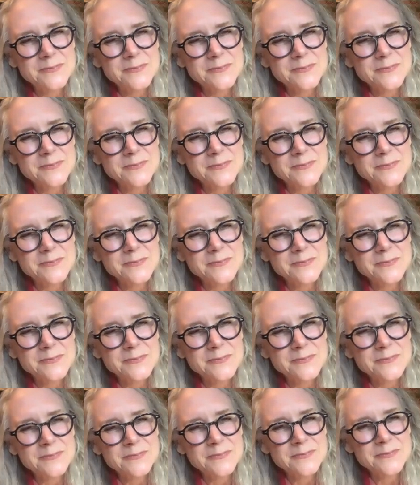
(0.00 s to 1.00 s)

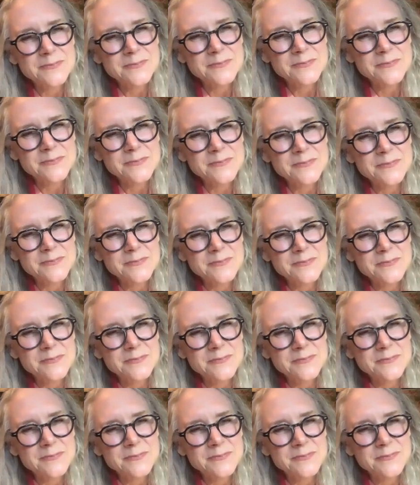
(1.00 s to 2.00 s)

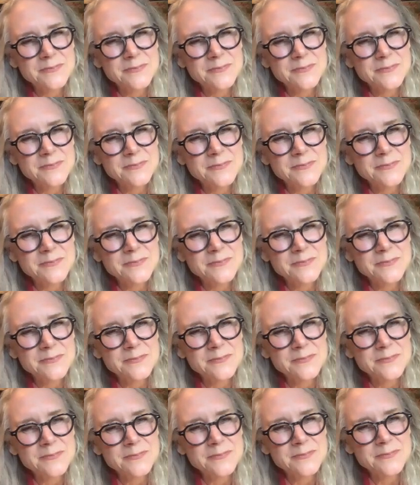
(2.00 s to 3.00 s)

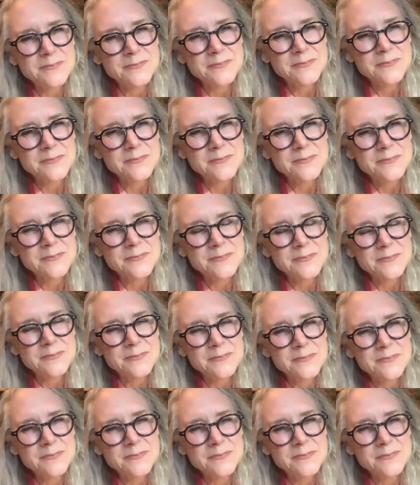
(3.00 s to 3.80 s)
(silent)